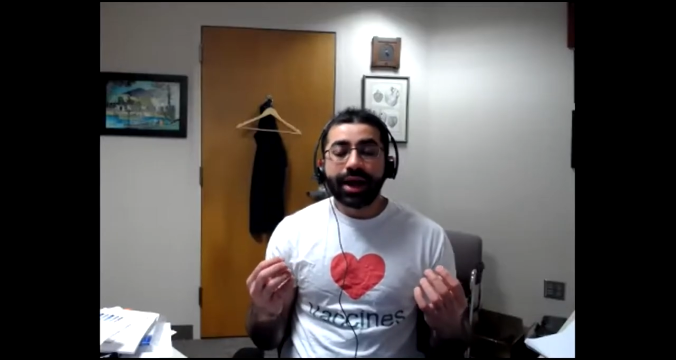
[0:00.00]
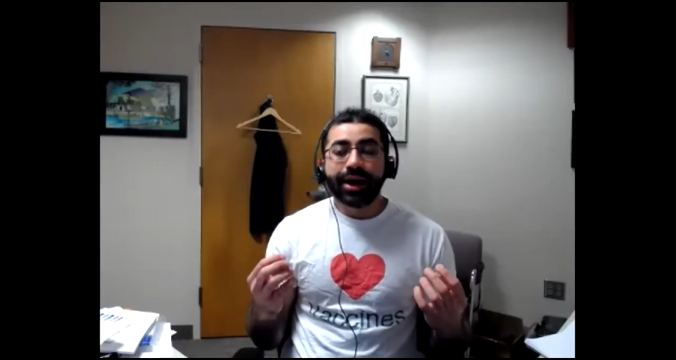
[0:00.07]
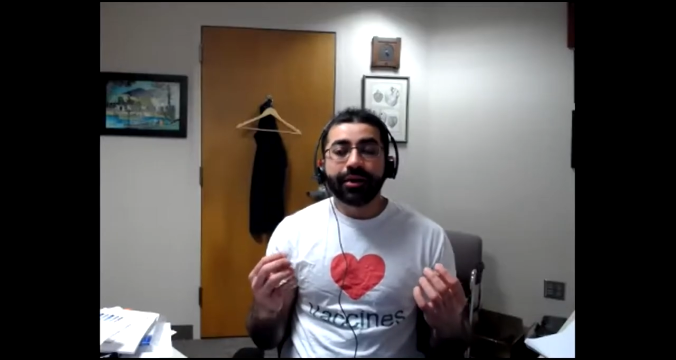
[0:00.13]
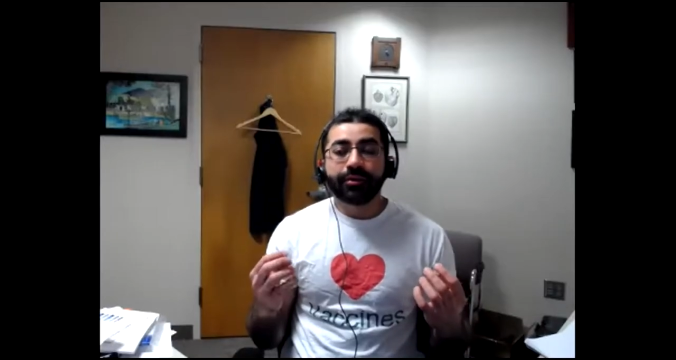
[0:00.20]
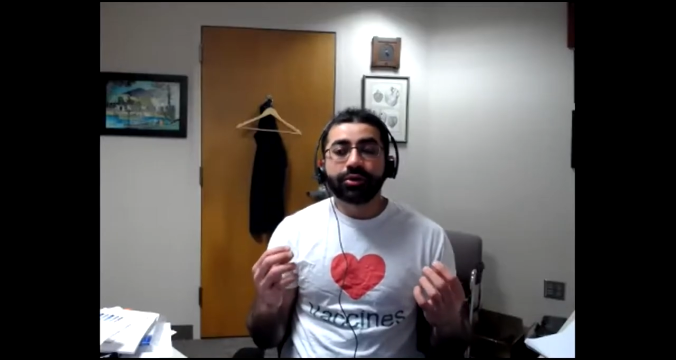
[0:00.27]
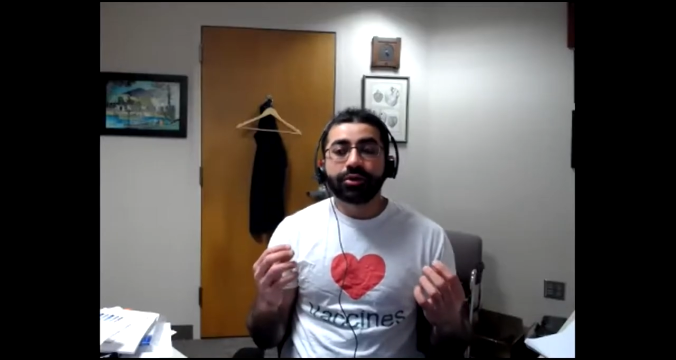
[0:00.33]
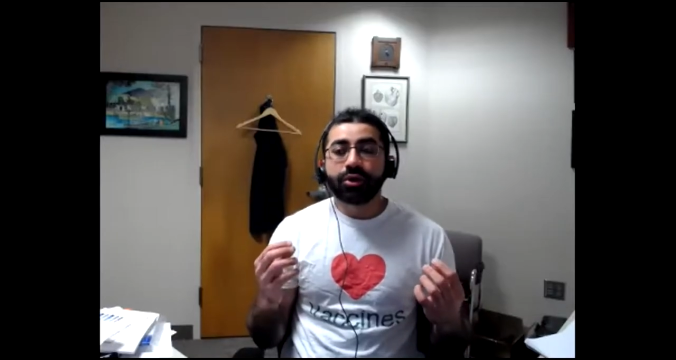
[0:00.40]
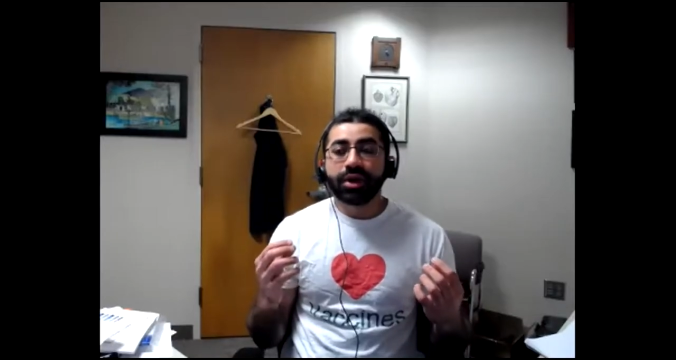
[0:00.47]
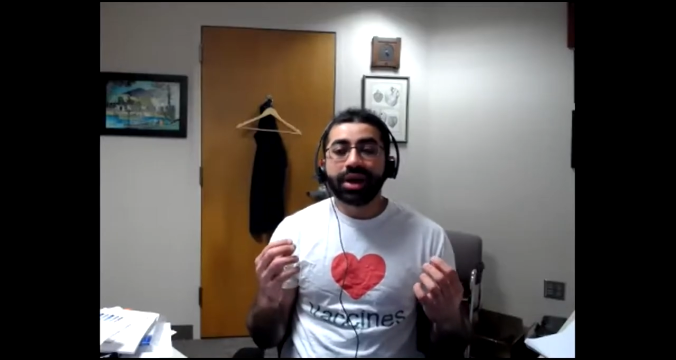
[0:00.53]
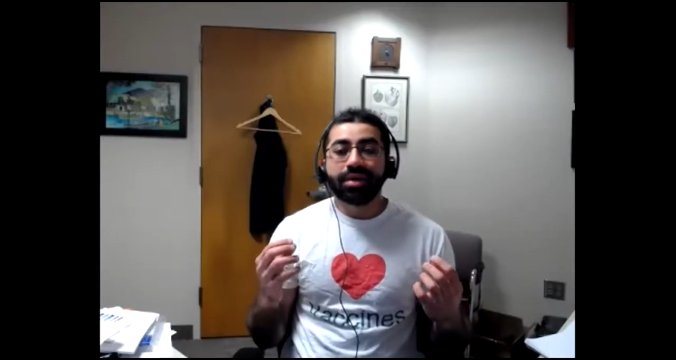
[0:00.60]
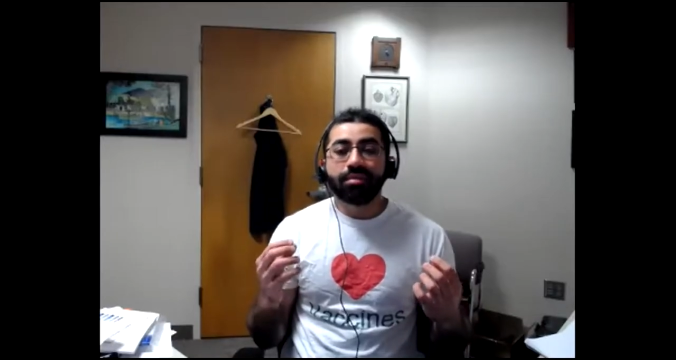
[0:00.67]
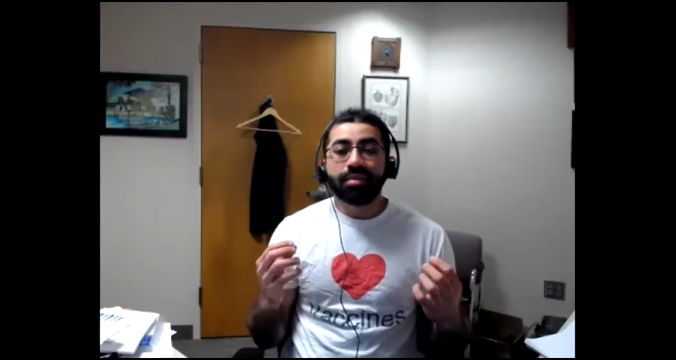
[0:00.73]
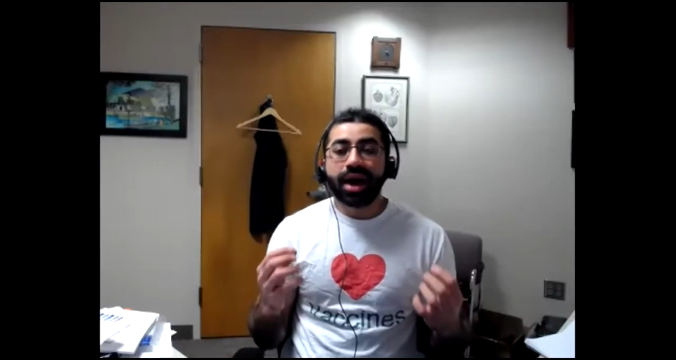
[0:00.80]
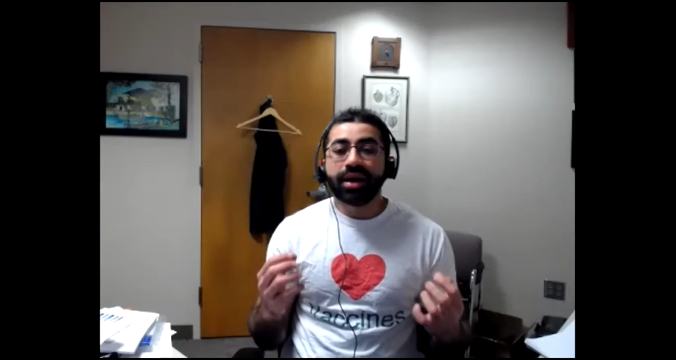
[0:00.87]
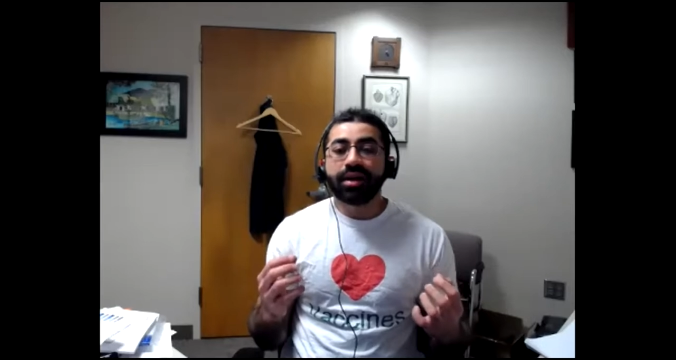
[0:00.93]
So in
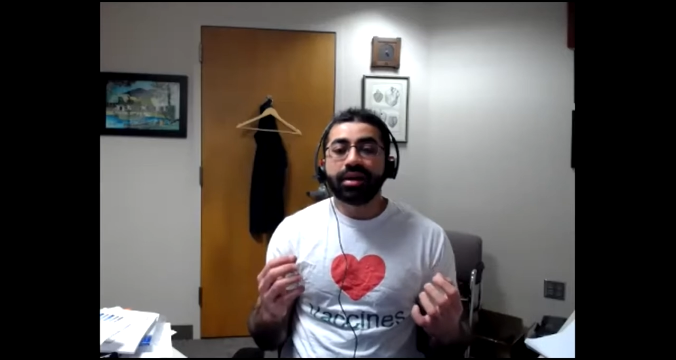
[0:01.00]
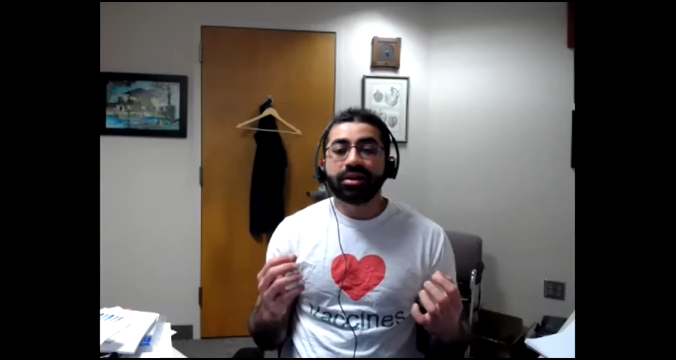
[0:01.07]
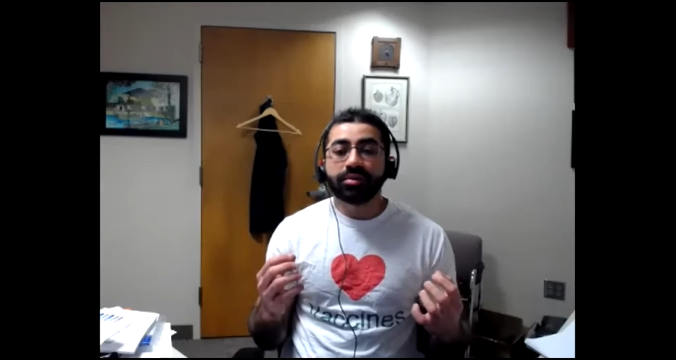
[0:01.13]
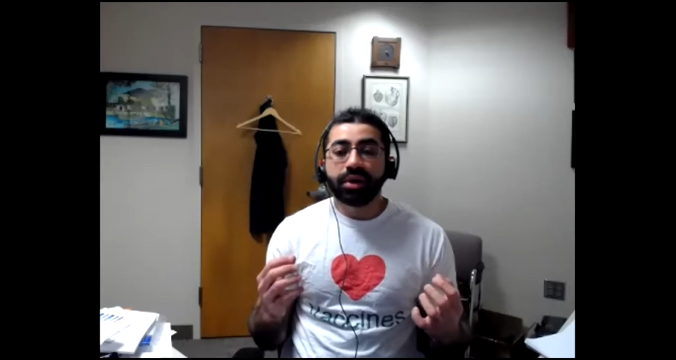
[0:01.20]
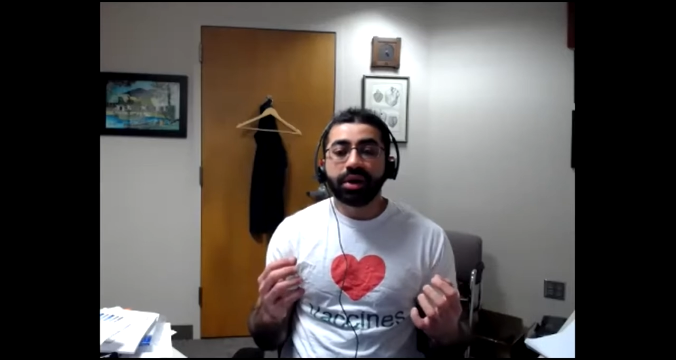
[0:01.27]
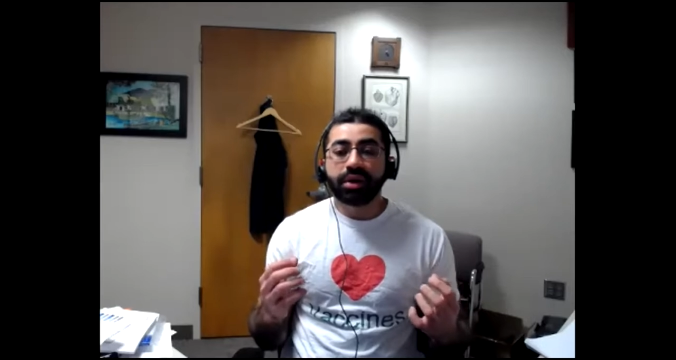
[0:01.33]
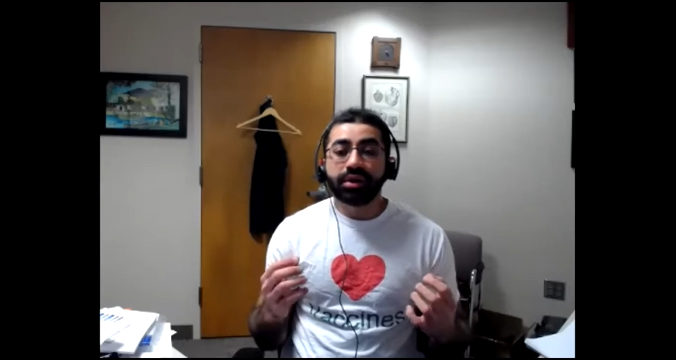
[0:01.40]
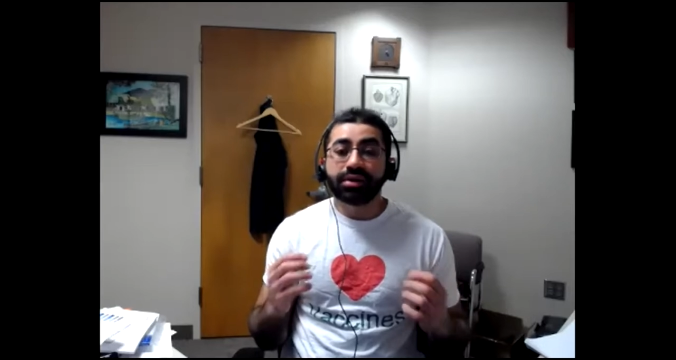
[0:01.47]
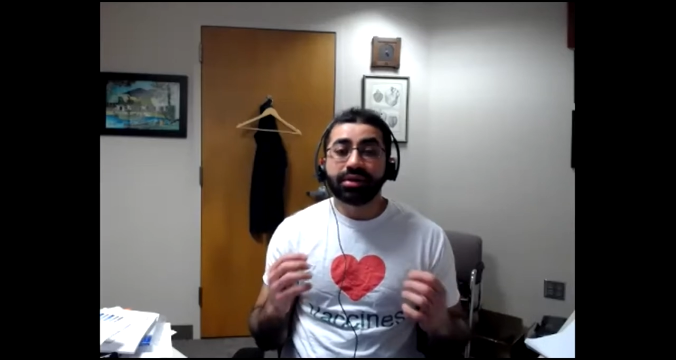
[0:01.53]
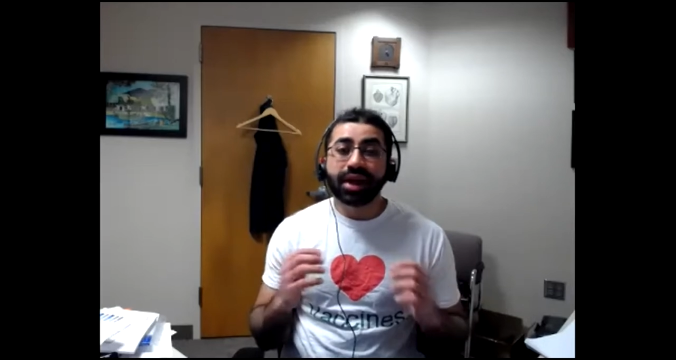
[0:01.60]
my experience,